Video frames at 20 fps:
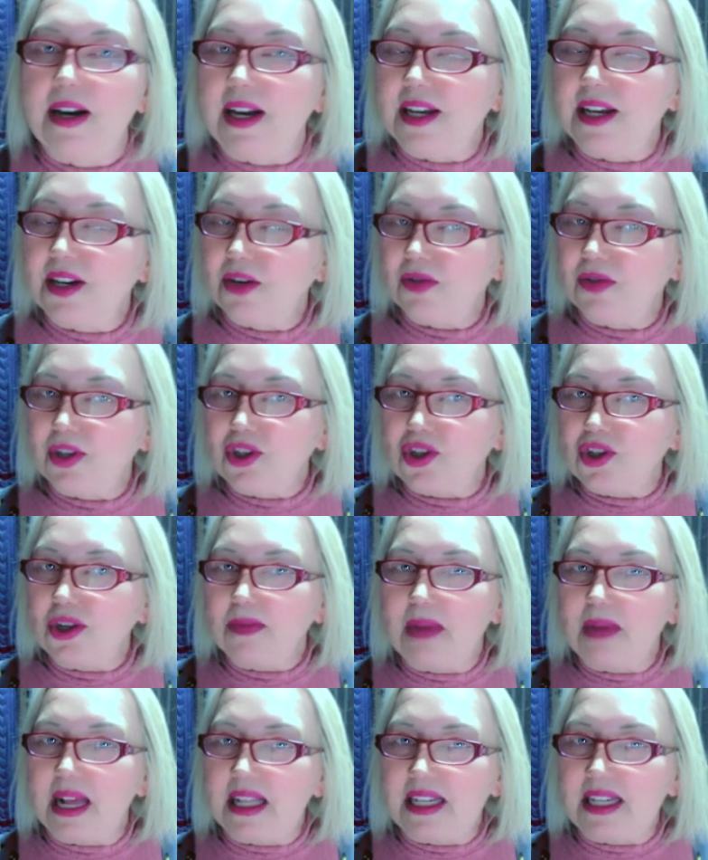an
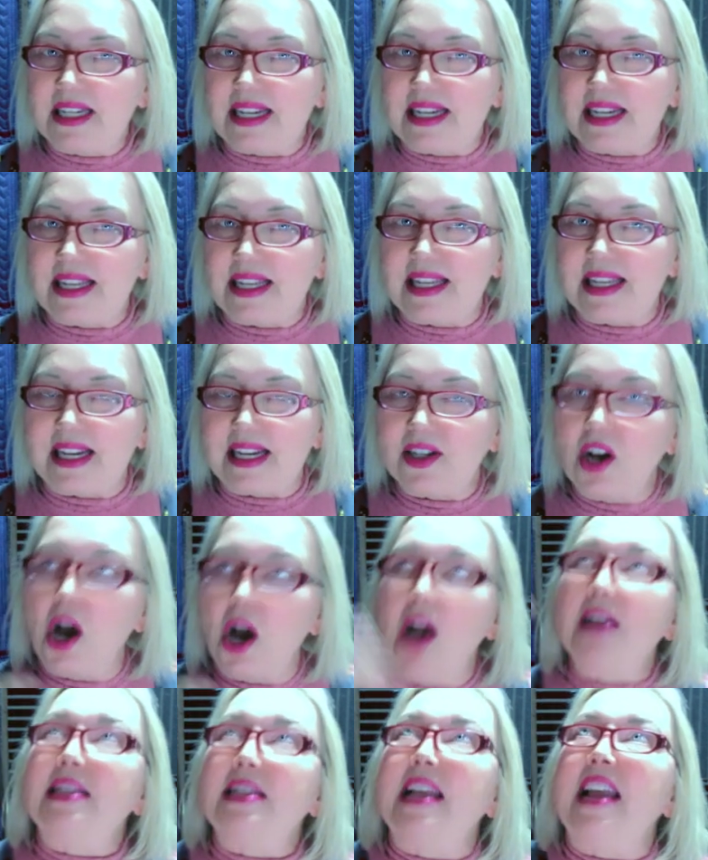original melody that
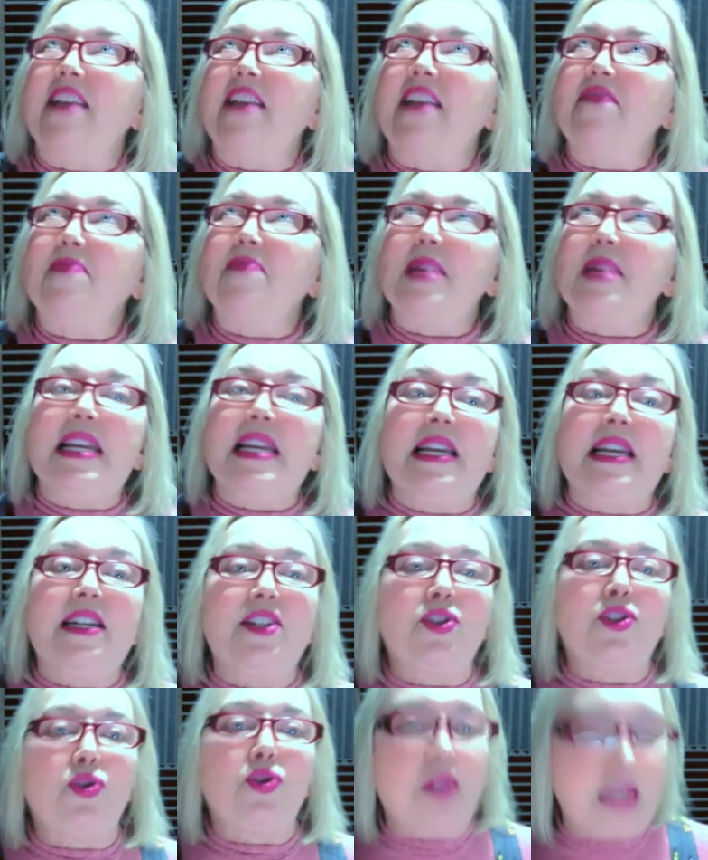God gave me in a
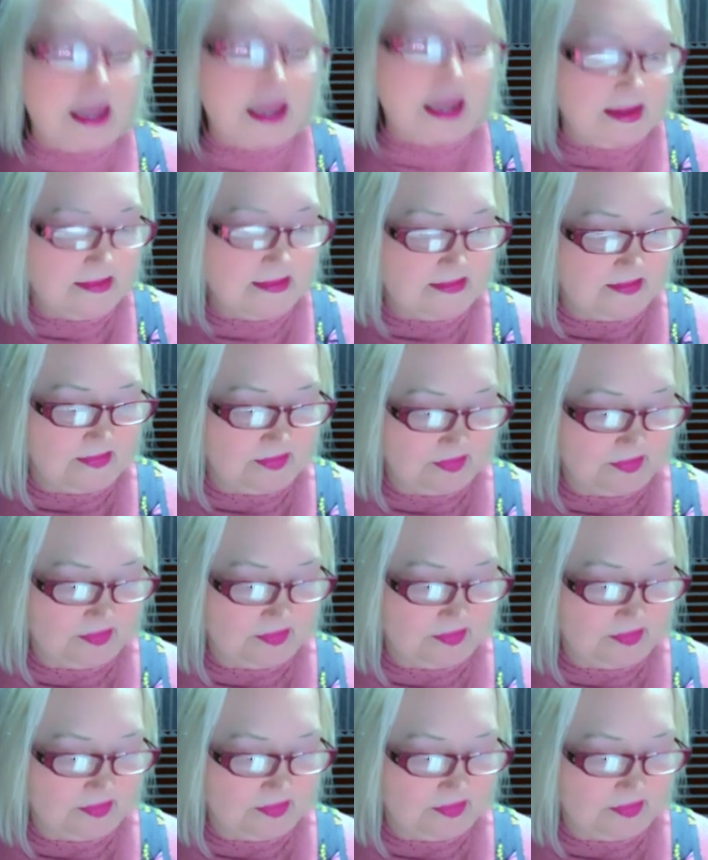dream.